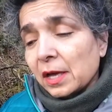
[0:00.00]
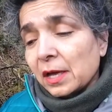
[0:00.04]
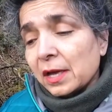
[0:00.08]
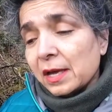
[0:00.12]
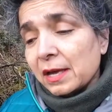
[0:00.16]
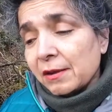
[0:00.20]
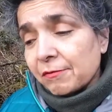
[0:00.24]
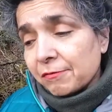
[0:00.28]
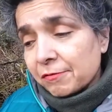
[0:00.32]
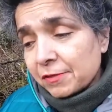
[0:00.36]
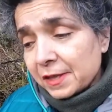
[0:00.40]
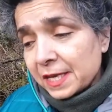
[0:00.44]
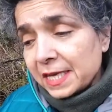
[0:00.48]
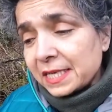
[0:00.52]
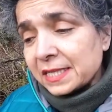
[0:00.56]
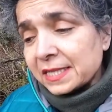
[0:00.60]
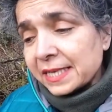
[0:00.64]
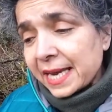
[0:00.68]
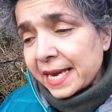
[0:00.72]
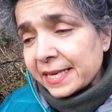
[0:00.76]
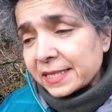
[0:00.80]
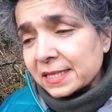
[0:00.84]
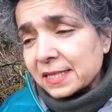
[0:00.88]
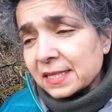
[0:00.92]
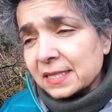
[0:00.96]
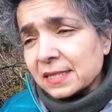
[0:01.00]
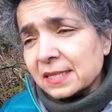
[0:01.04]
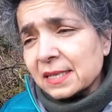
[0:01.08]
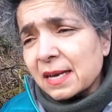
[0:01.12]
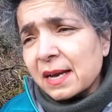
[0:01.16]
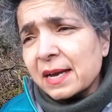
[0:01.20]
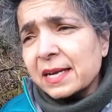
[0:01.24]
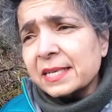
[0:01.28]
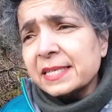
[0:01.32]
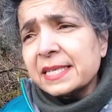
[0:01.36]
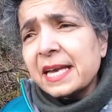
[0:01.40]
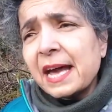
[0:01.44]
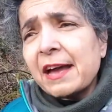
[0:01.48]
if these
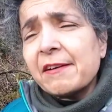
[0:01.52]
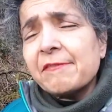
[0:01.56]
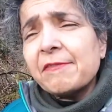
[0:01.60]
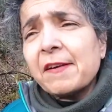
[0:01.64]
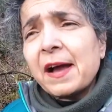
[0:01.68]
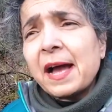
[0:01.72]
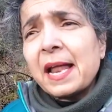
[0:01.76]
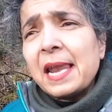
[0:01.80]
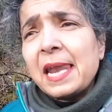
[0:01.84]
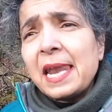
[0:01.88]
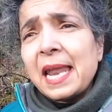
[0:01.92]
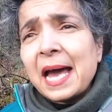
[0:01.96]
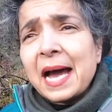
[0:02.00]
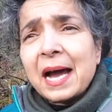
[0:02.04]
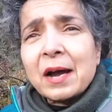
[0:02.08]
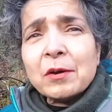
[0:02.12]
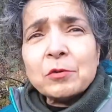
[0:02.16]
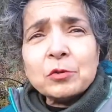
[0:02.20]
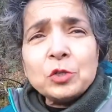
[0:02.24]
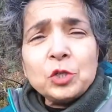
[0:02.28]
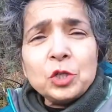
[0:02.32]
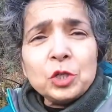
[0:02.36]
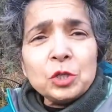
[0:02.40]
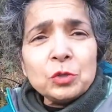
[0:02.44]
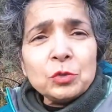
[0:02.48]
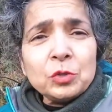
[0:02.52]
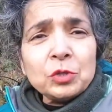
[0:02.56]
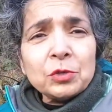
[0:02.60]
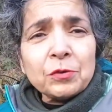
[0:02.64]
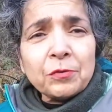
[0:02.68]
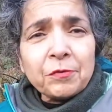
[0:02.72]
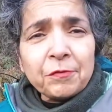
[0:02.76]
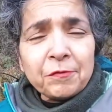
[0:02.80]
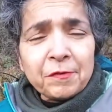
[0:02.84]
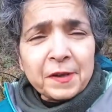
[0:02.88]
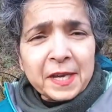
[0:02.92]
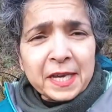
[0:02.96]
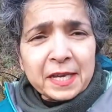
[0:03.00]
exercises have allowed you to
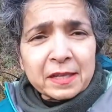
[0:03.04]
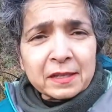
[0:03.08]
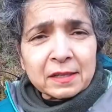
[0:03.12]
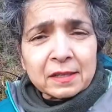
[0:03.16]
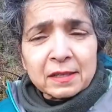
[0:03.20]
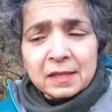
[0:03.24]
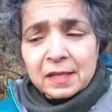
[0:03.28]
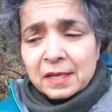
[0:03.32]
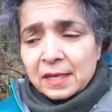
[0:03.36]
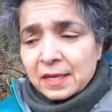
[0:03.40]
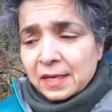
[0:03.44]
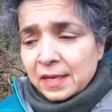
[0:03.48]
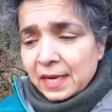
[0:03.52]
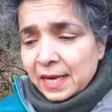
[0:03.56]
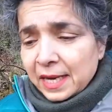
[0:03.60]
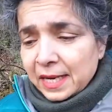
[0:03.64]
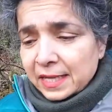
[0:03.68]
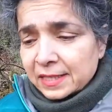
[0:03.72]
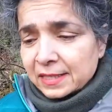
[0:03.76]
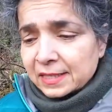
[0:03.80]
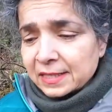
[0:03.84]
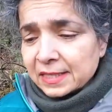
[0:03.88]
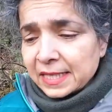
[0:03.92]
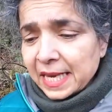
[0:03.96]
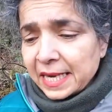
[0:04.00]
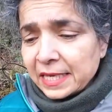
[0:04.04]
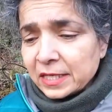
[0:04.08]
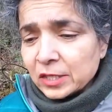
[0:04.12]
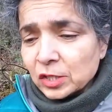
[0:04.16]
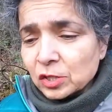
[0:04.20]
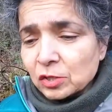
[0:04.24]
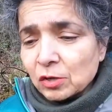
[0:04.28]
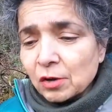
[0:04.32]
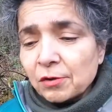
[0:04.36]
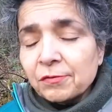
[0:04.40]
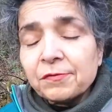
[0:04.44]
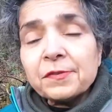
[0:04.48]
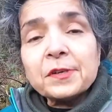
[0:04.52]
feel a sense
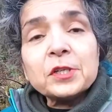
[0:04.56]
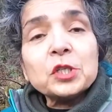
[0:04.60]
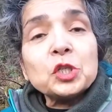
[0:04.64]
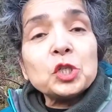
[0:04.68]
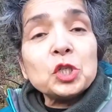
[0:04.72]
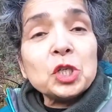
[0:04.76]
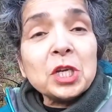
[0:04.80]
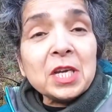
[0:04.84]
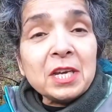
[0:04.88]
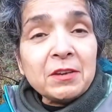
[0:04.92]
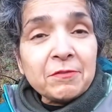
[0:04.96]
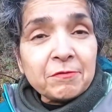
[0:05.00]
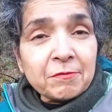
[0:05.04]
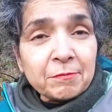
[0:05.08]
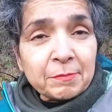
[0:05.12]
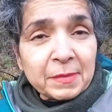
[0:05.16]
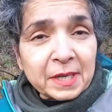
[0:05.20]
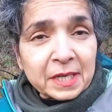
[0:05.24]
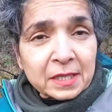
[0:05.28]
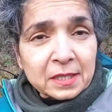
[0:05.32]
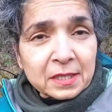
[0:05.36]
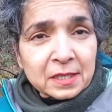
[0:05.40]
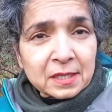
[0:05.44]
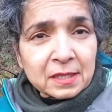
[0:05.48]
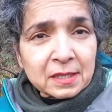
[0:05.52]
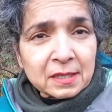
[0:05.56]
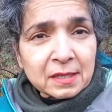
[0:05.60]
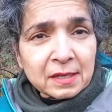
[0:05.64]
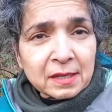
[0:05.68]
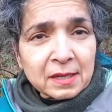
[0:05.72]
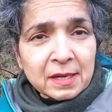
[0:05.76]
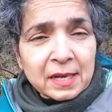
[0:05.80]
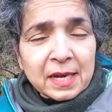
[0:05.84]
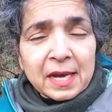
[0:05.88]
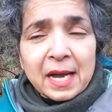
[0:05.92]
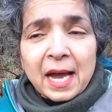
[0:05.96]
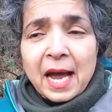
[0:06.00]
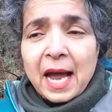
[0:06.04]
of achievement
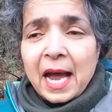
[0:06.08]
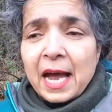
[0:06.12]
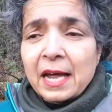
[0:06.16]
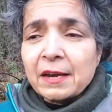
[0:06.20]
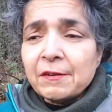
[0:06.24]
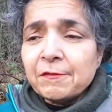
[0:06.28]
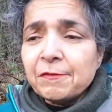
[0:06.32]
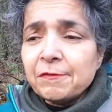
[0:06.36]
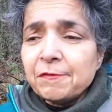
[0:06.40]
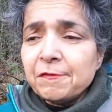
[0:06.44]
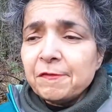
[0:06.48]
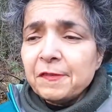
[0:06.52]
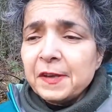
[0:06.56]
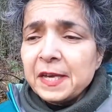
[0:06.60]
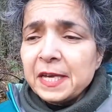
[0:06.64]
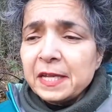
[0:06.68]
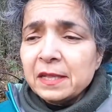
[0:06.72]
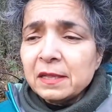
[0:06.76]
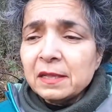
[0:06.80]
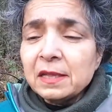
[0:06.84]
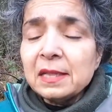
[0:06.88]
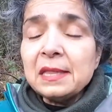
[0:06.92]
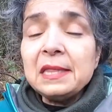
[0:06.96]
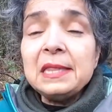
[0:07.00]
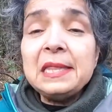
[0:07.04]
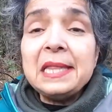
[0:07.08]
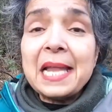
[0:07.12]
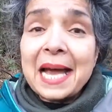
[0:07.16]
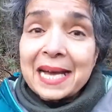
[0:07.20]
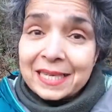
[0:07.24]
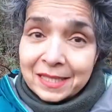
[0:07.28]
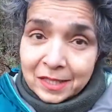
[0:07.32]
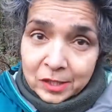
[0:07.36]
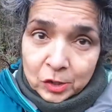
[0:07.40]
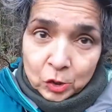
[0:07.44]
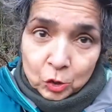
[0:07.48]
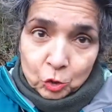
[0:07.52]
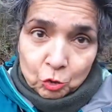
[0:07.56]
and feel less
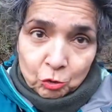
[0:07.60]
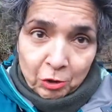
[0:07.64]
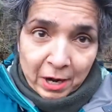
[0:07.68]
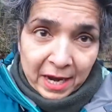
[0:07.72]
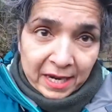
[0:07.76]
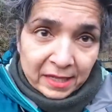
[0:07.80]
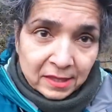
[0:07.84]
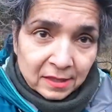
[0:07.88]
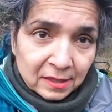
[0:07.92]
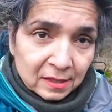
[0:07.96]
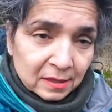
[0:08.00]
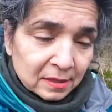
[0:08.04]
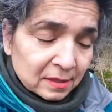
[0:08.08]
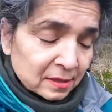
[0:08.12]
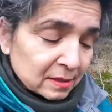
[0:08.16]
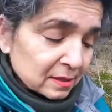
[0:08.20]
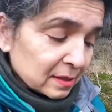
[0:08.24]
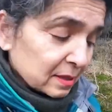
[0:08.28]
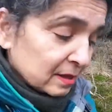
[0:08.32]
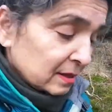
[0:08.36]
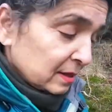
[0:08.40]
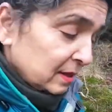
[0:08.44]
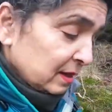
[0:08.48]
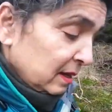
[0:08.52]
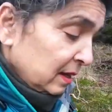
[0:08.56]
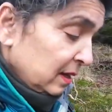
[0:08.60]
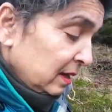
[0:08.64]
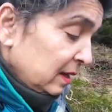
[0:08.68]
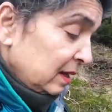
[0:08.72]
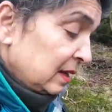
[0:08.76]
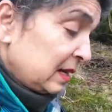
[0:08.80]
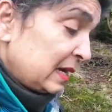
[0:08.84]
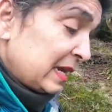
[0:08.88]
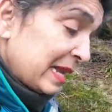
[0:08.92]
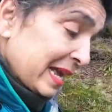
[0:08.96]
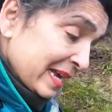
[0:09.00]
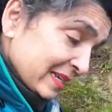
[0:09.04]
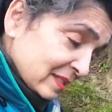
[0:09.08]
stressed,
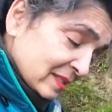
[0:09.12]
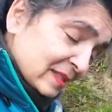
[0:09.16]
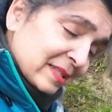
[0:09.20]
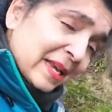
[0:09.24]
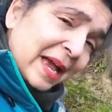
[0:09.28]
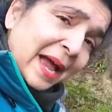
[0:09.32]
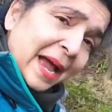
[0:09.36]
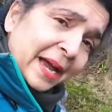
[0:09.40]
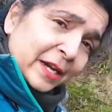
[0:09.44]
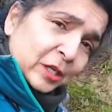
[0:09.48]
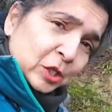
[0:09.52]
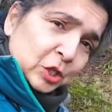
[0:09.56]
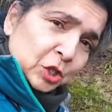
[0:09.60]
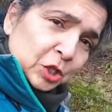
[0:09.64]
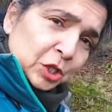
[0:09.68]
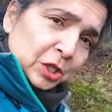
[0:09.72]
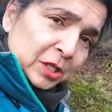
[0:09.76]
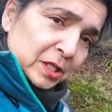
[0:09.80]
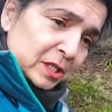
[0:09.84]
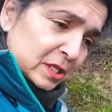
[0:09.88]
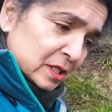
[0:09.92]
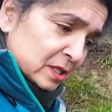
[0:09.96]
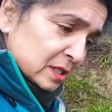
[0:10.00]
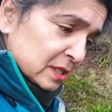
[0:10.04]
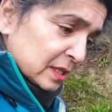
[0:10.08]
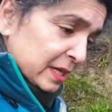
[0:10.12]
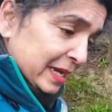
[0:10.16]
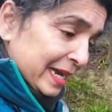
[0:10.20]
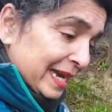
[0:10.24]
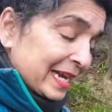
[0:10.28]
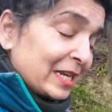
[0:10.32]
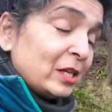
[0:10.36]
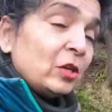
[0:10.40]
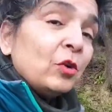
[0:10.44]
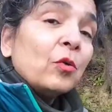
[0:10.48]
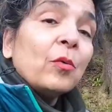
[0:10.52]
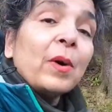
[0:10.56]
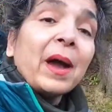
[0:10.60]
less anxious
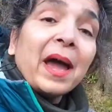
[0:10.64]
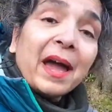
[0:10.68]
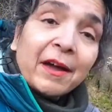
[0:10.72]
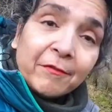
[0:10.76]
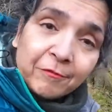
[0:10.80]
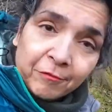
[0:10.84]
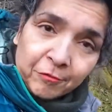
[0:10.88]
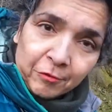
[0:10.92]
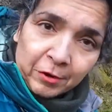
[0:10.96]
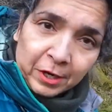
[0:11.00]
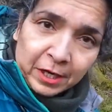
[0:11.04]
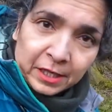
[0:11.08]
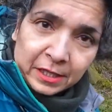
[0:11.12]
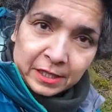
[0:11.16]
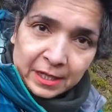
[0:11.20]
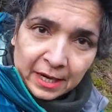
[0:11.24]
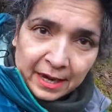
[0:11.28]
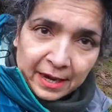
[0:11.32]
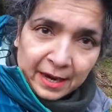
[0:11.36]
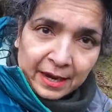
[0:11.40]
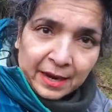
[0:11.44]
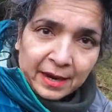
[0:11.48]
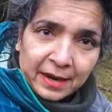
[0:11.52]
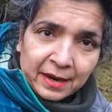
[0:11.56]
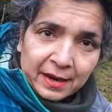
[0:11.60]
in your everyday